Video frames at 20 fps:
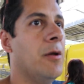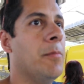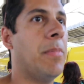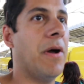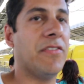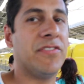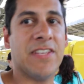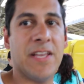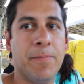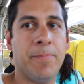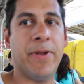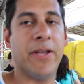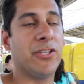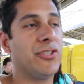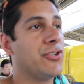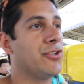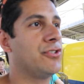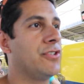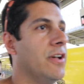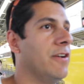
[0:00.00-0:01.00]
But I've seen
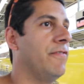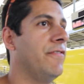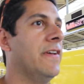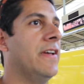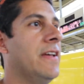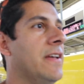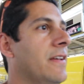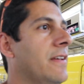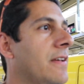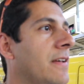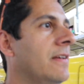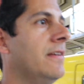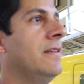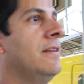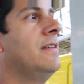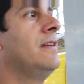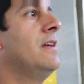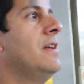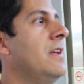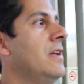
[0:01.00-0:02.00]
pictures of it.
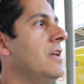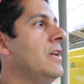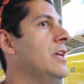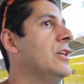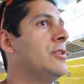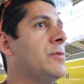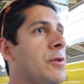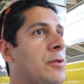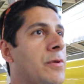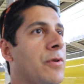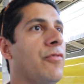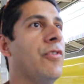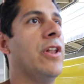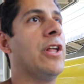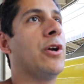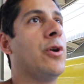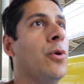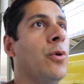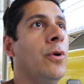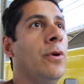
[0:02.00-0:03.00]
It's supposed to be
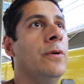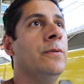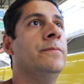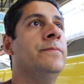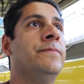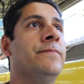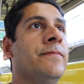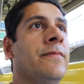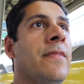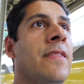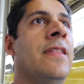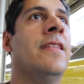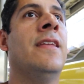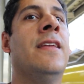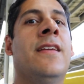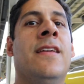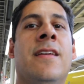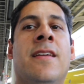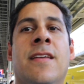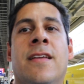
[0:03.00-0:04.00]
really cool.
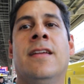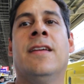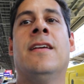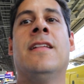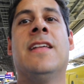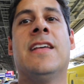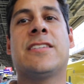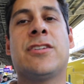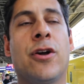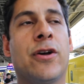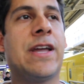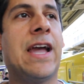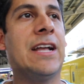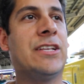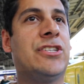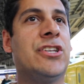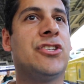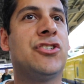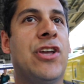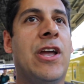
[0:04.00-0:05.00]
Let's go
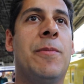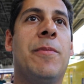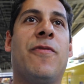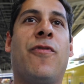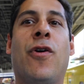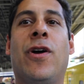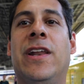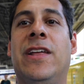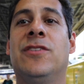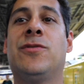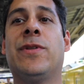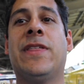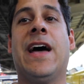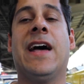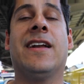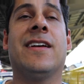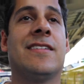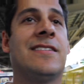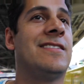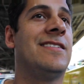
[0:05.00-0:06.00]
catch this train before it leaves
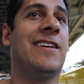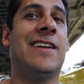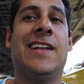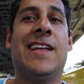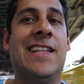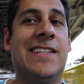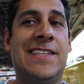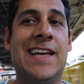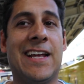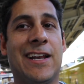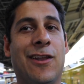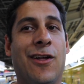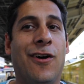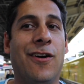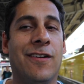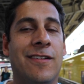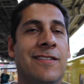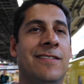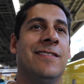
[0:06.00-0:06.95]
without us. It doesn't take long.